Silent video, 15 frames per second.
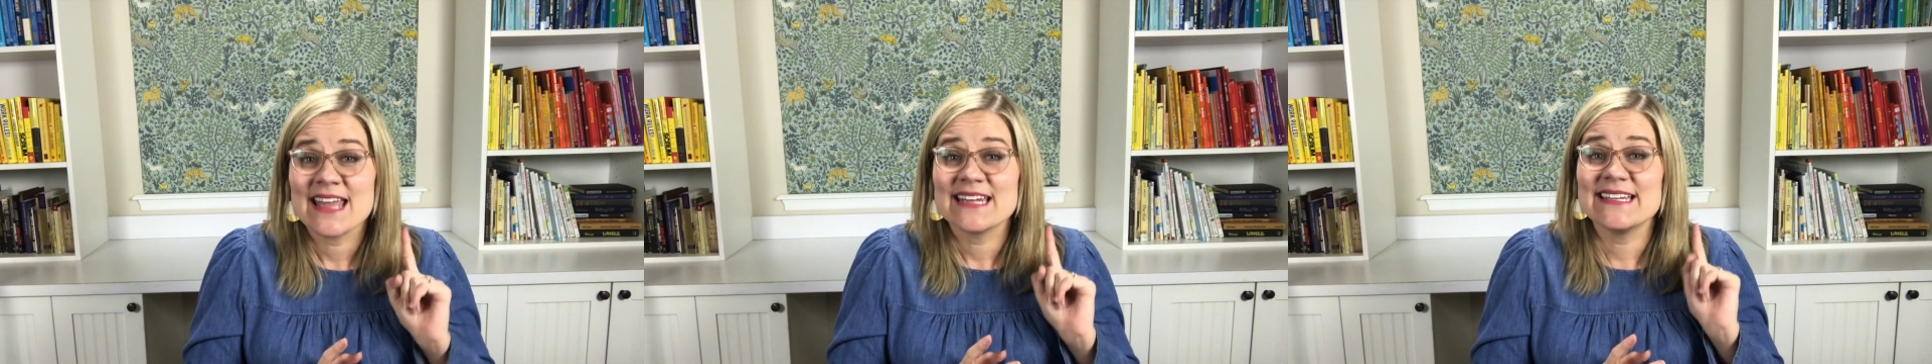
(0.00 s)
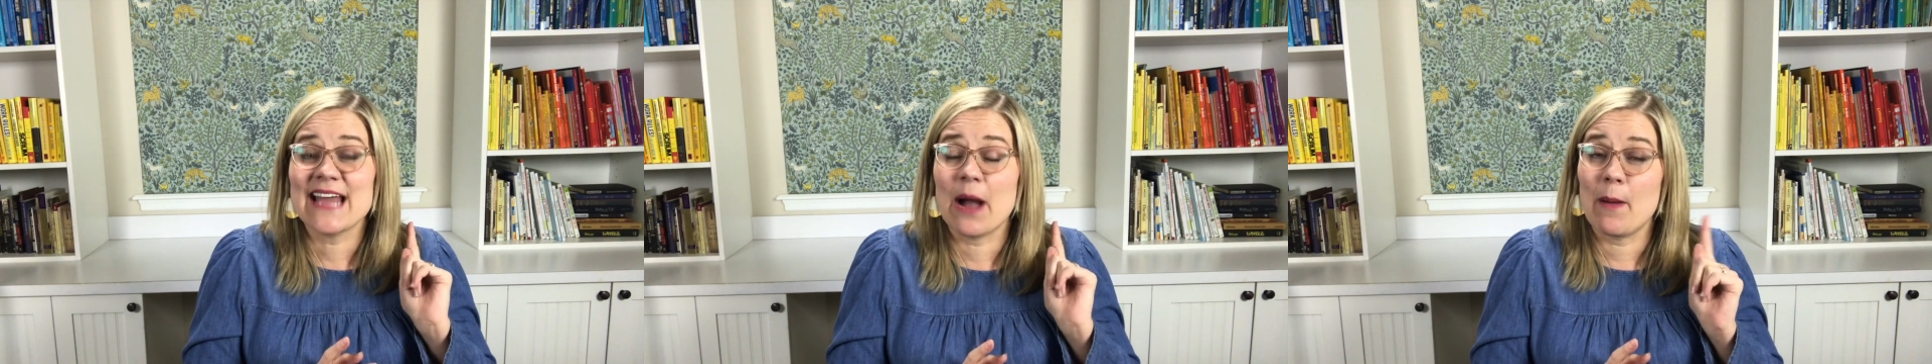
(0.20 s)

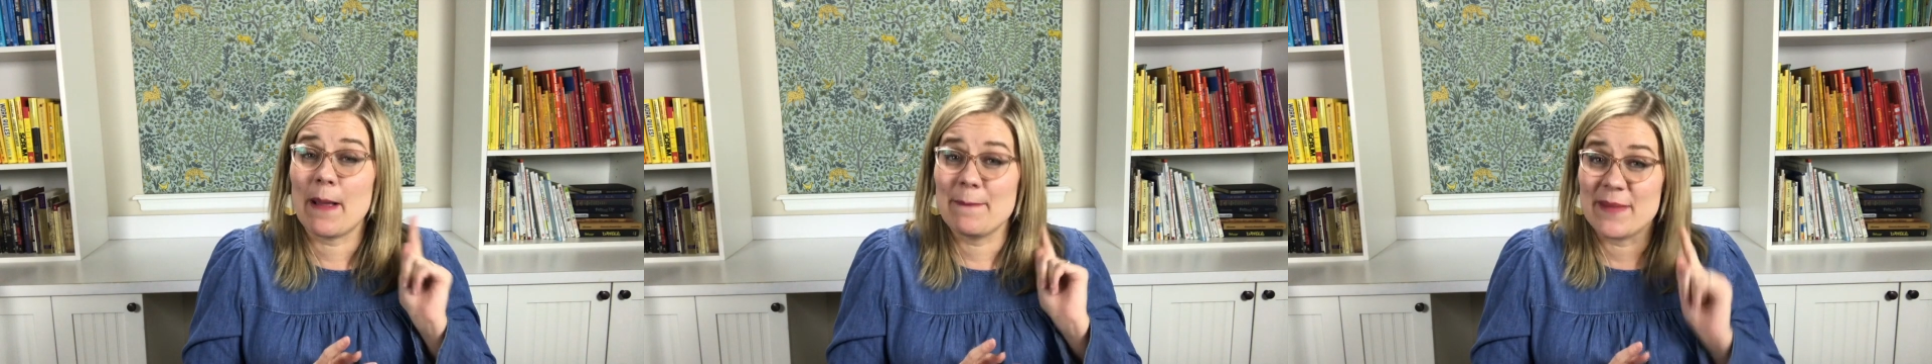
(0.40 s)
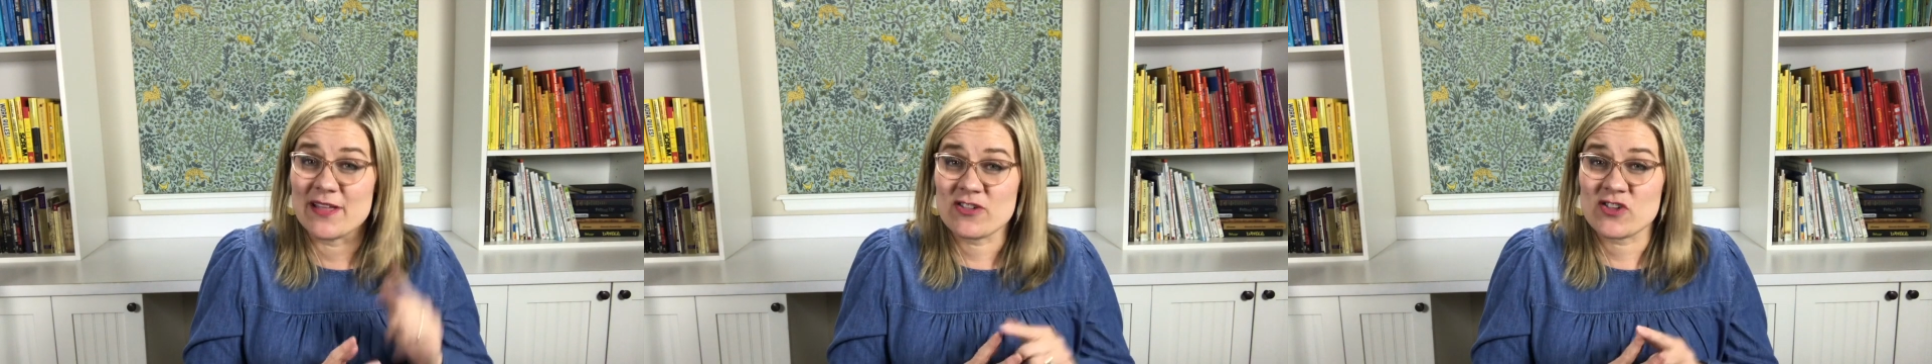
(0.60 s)
Now, I
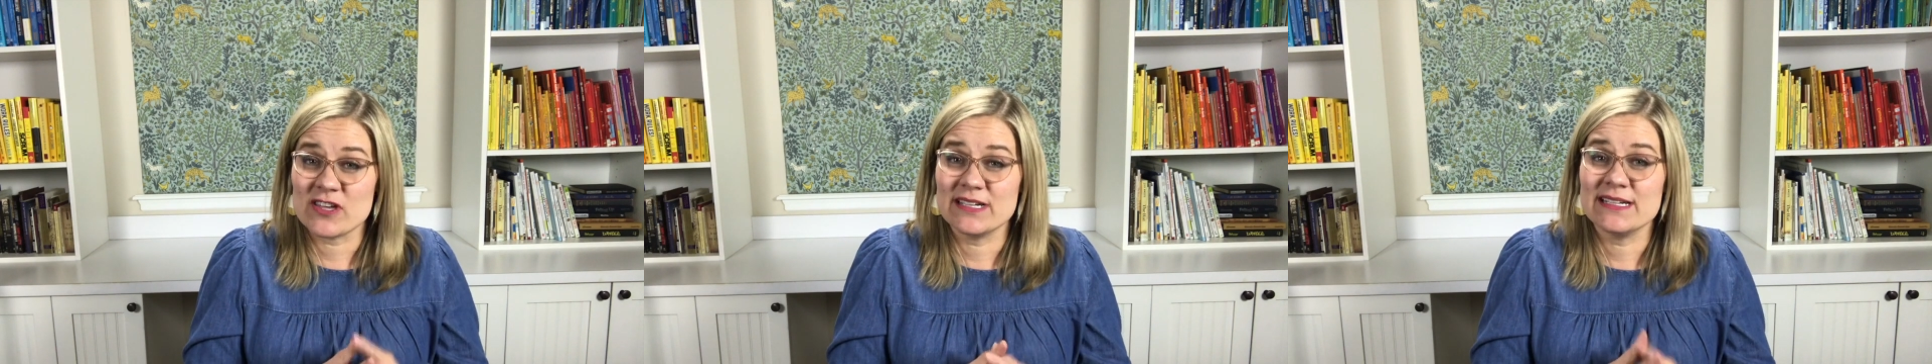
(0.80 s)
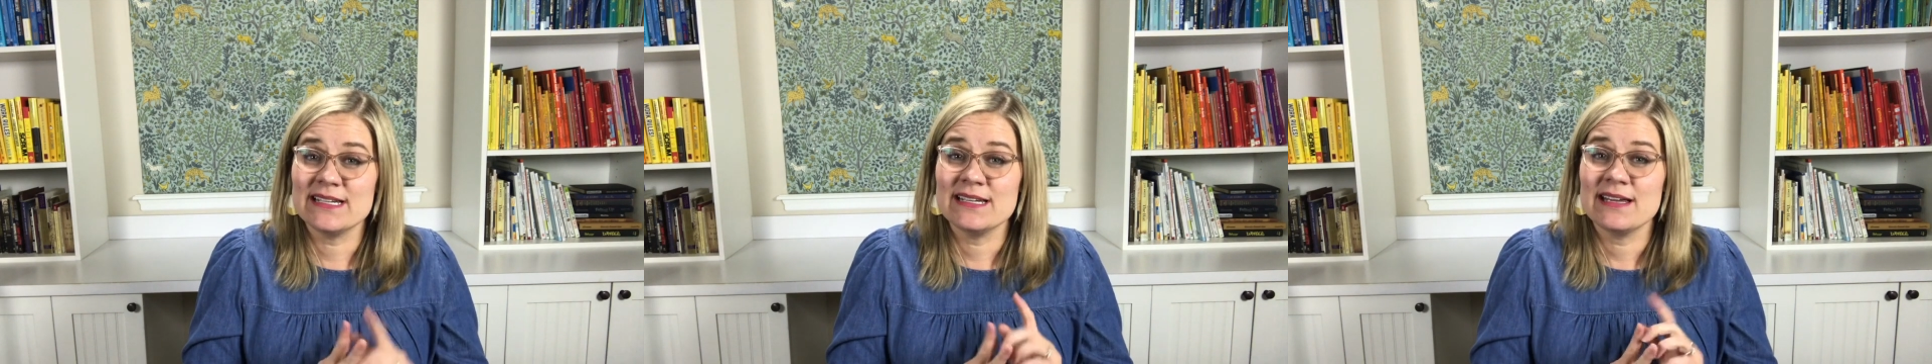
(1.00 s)

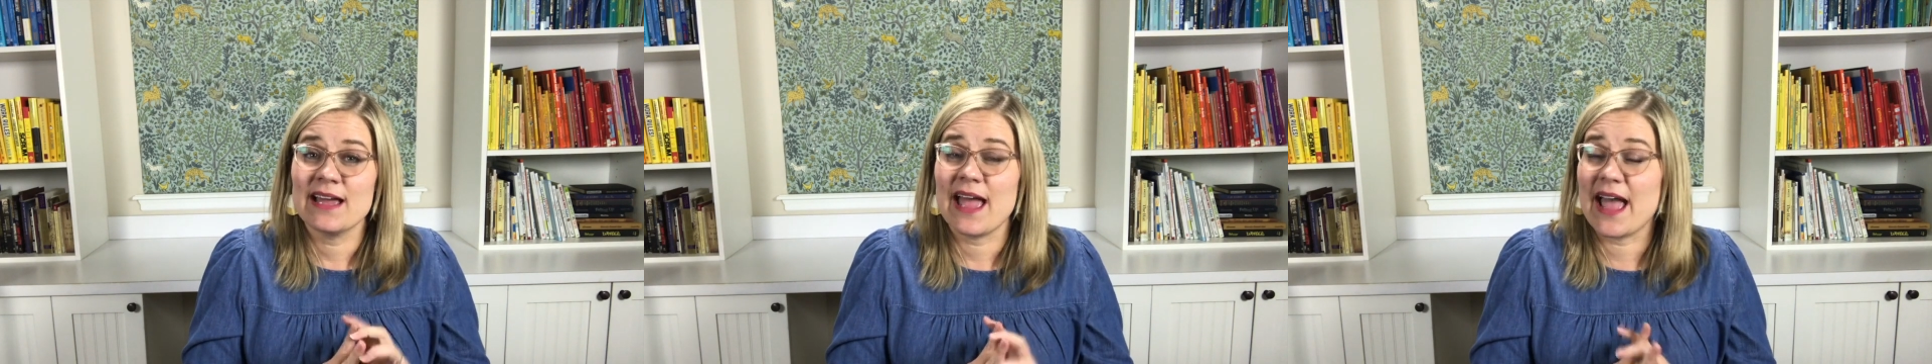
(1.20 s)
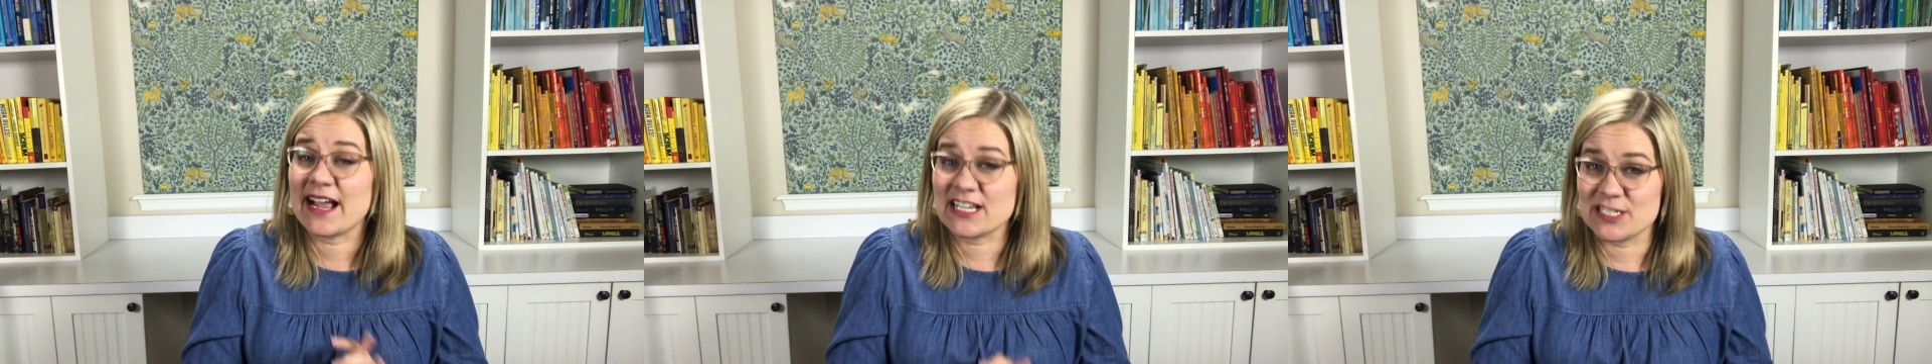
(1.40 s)
mentioned
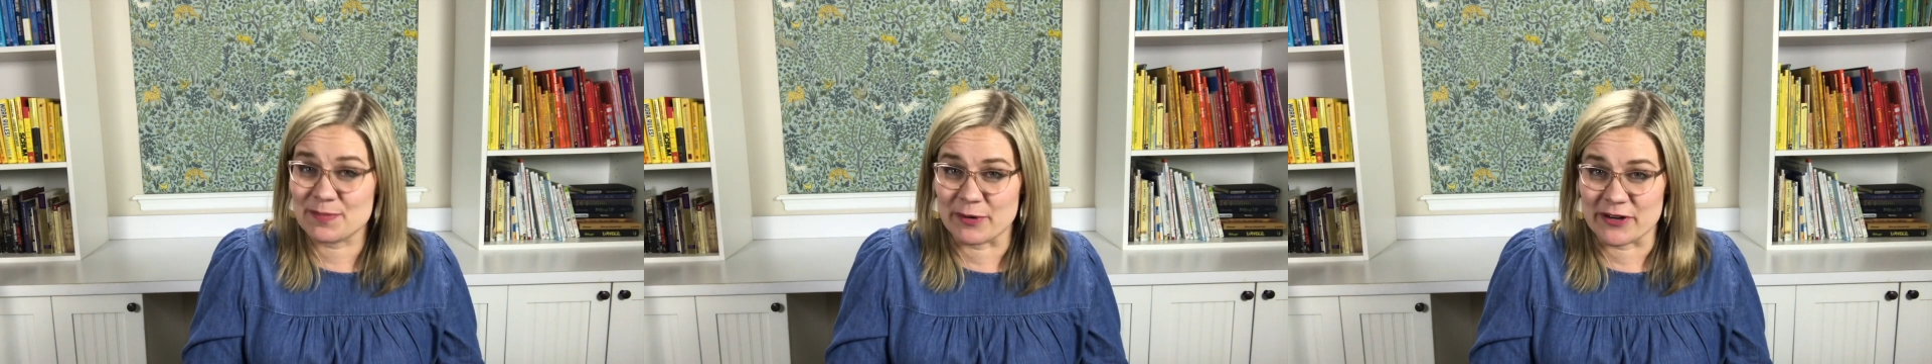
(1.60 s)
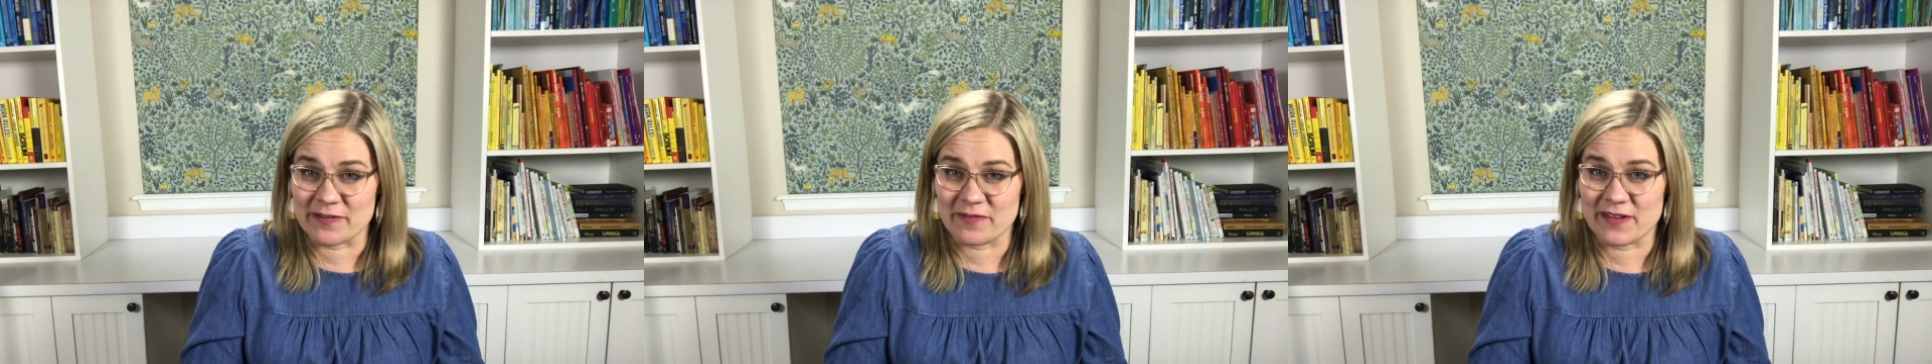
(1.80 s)

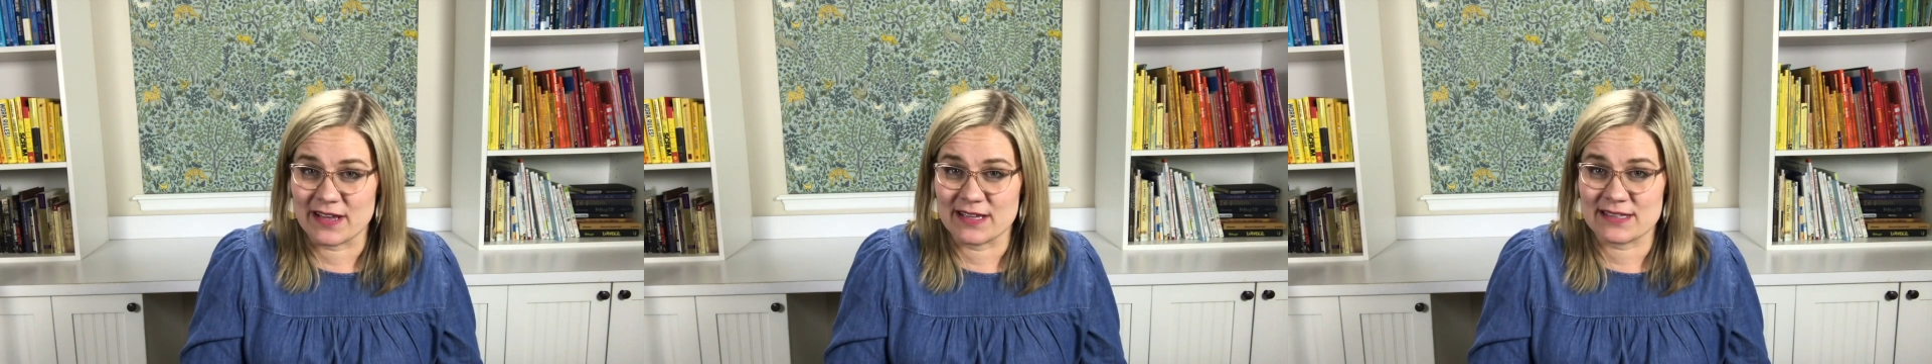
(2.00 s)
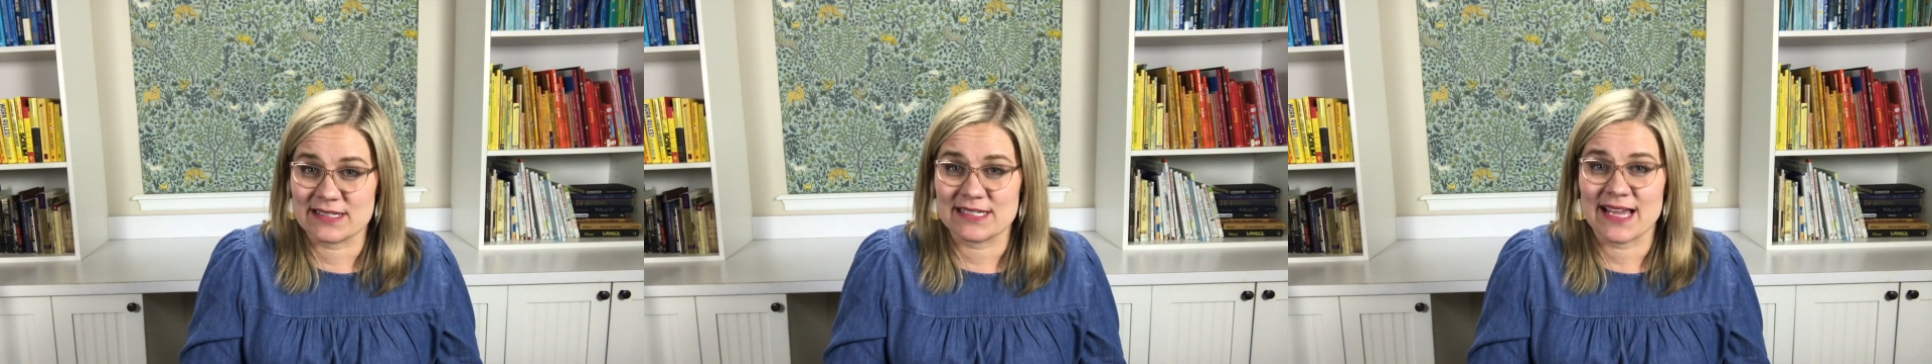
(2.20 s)
expert
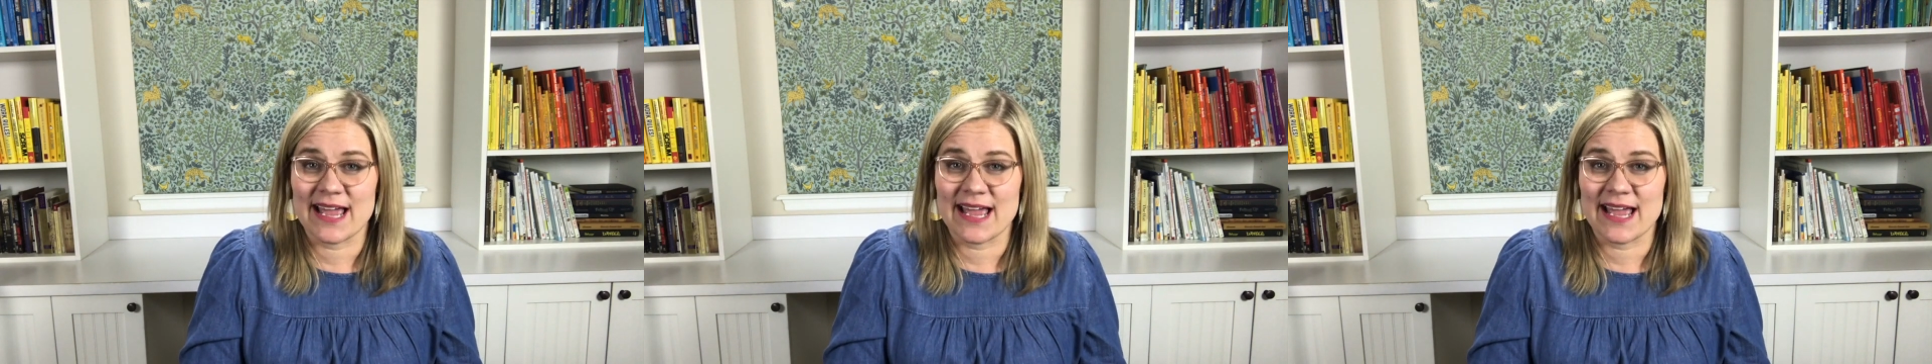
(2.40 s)
feeds,